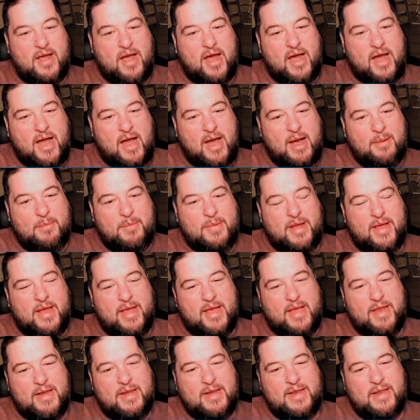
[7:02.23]

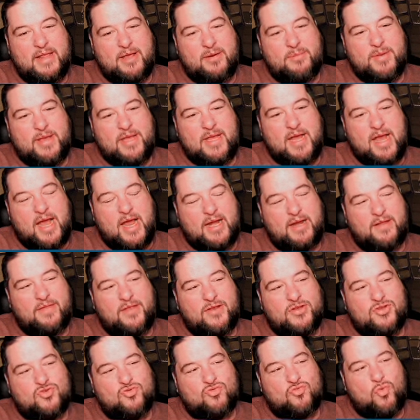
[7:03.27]
And they'll be kind of
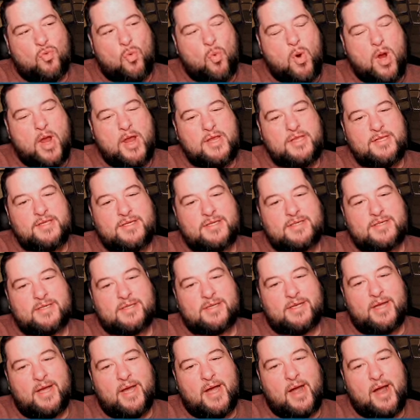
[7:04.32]
the droids
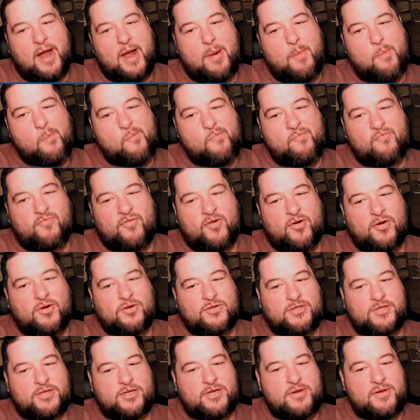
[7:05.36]

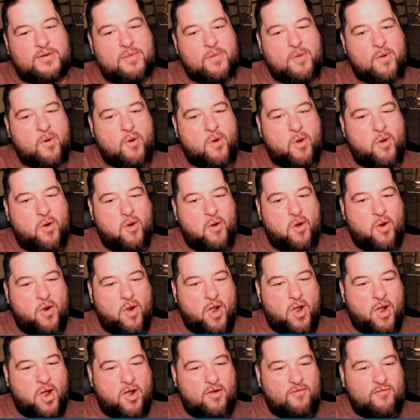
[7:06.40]
version
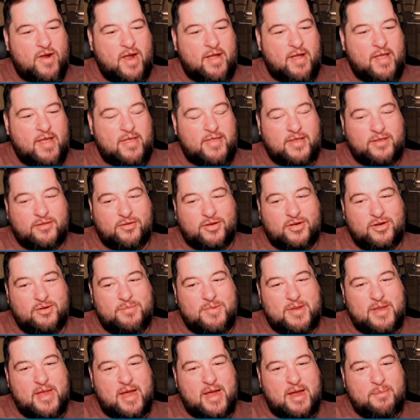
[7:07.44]
of, I think they're going to
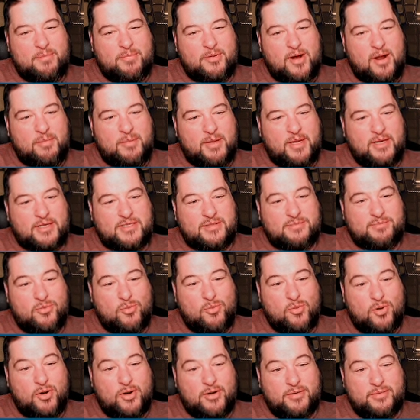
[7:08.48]
be probably a
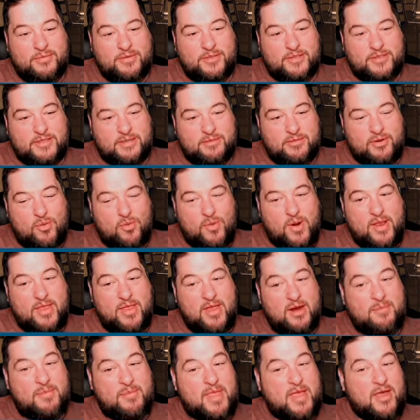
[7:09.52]
support just to go in
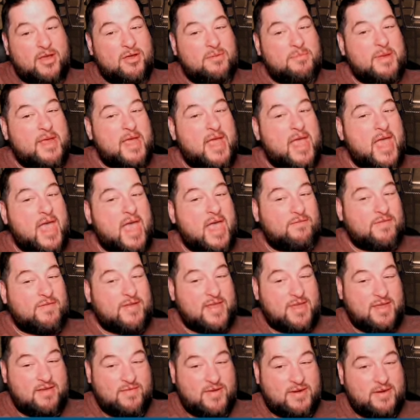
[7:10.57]
there, but they could be a
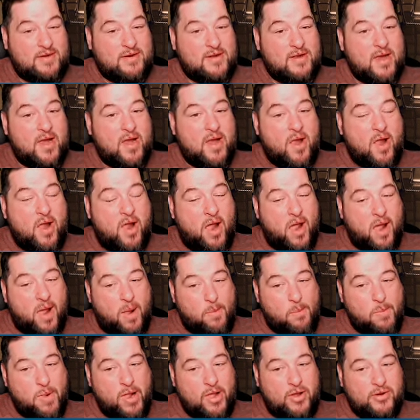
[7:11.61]
heavy even.
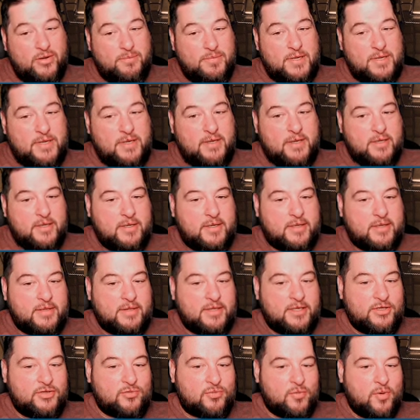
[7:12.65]
They could be
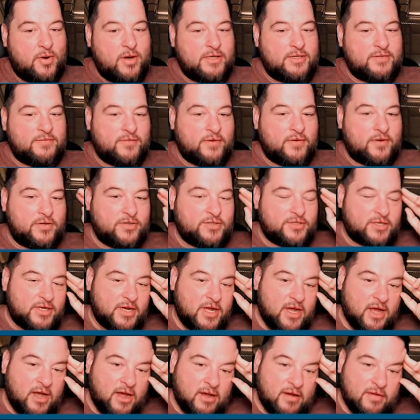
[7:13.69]
the droids version
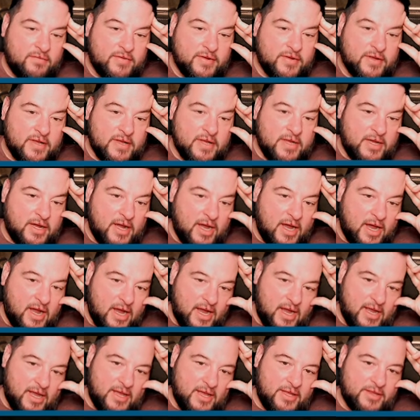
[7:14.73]
of
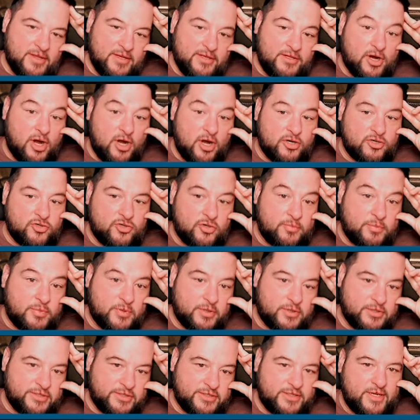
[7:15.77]
the Dark
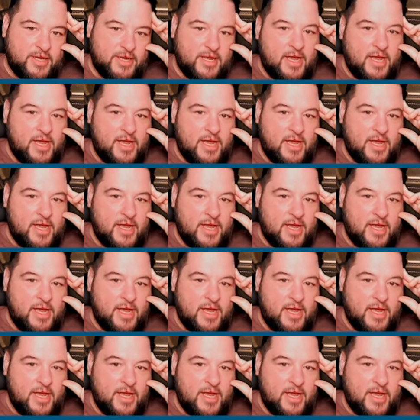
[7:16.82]
Troopers,